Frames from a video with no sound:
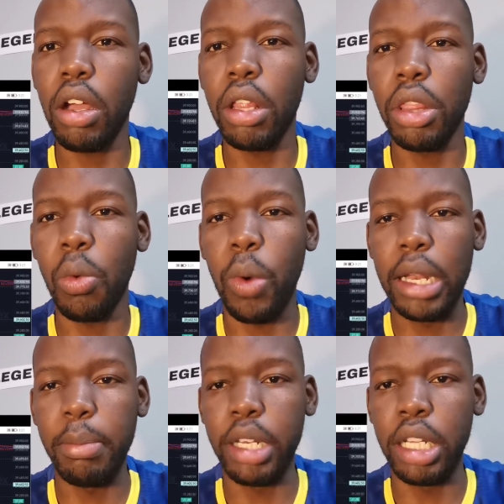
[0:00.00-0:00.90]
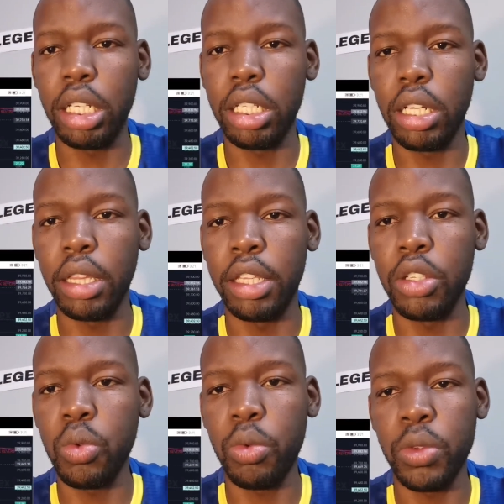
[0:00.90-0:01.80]
on the 1 minute,
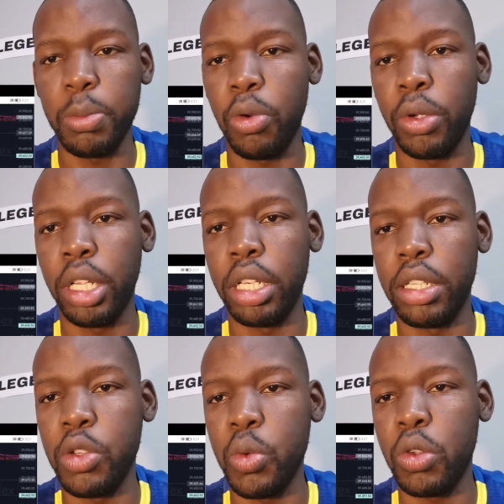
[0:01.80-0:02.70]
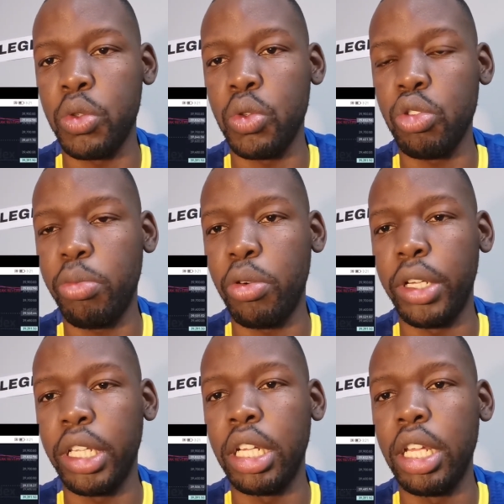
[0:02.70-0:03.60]
this one was broken. This one was also
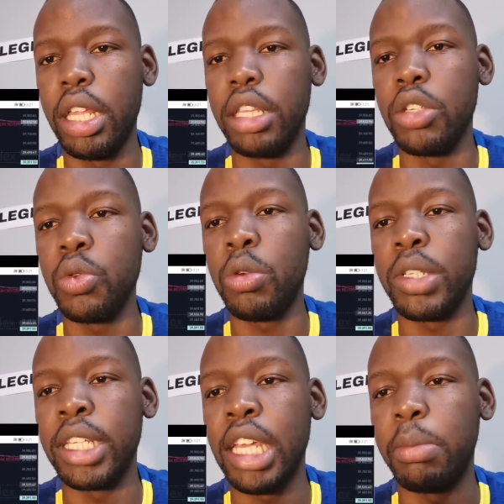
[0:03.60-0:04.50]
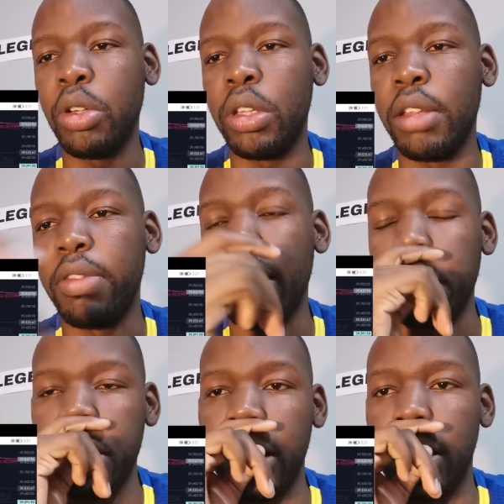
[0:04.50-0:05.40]
broken. This one was kept on the
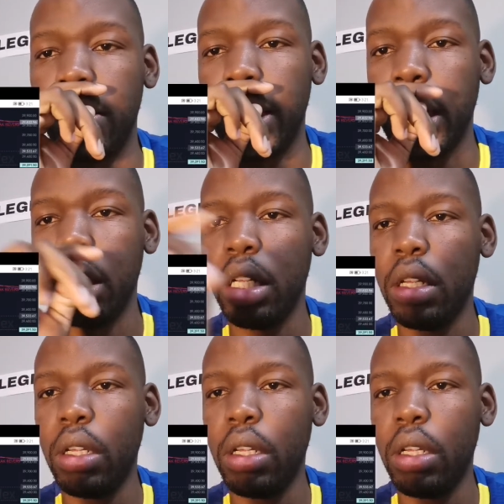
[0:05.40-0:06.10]
5 minute, right?